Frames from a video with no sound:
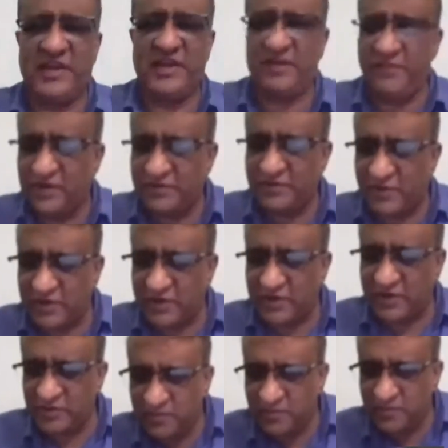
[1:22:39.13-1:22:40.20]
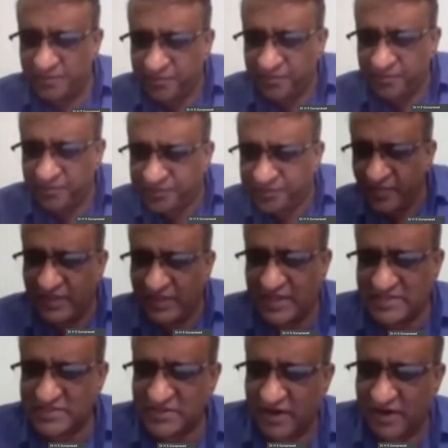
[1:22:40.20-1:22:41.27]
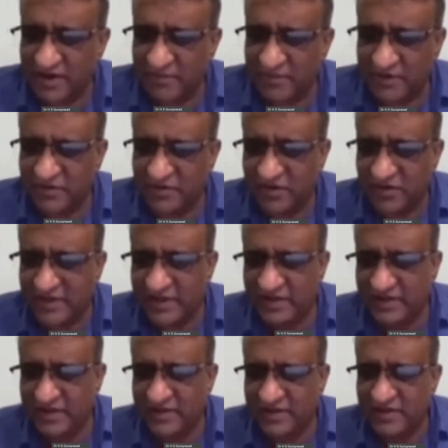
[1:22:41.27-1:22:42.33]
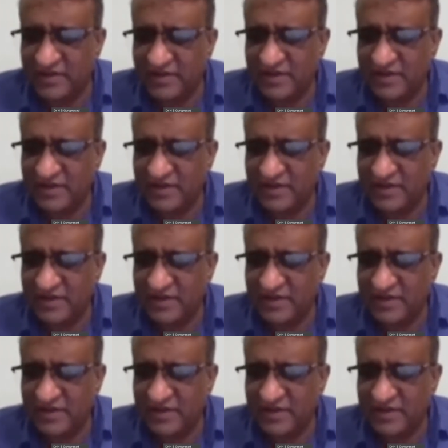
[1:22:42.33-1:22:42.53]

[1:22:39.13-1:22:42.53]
very difficult for you? Yes, audible. Okay.